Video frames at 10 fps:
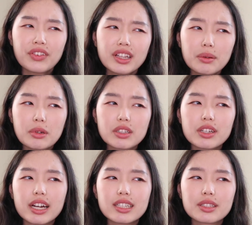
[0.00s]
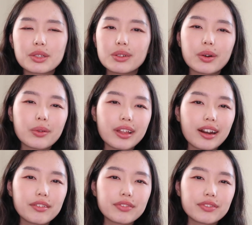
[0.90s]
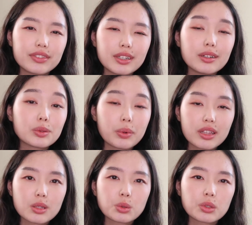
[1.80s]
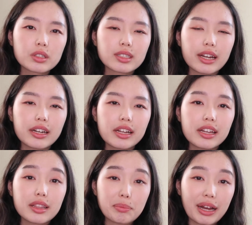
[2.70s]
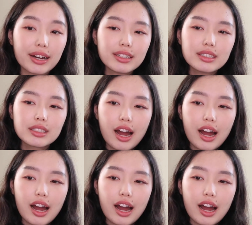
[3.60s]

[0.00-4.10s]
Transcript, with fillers: I feel like most of you guys do know that I've dealt with social anxiety in the past.